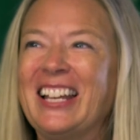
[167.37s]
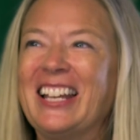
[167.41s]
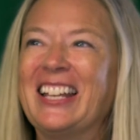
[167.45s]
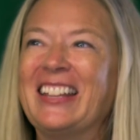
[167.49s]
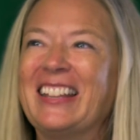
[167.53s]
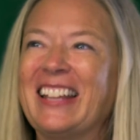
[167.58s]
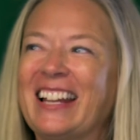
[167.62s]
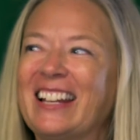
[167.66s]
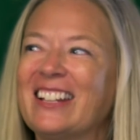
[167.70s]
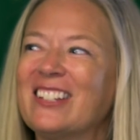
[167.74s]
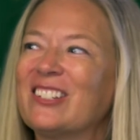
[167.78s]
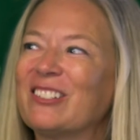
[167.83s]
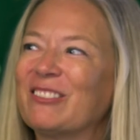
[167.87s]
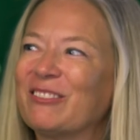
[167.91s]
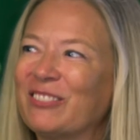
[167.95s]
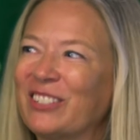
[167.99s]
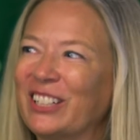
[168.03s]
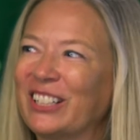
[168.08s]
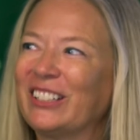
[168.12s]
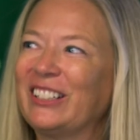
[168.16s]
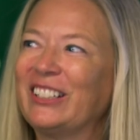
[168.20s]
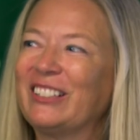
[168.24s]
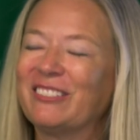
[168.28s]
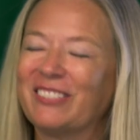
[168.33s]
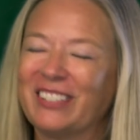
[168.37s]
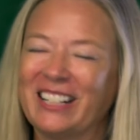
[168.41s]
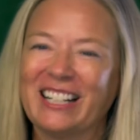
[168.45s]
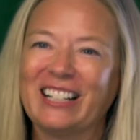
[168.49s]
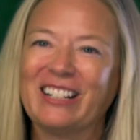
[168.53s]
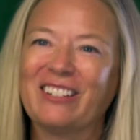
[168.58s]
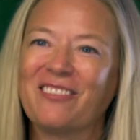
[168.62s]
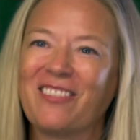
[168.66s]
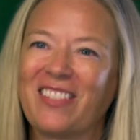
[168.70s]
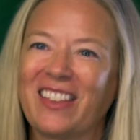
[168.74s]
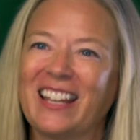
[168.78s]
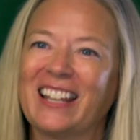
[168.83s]
and that is a really
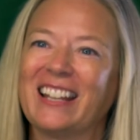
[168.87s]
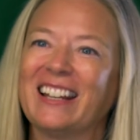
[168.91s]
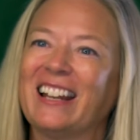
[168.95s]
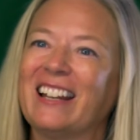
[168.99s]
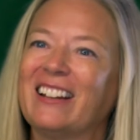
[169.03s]
random thing,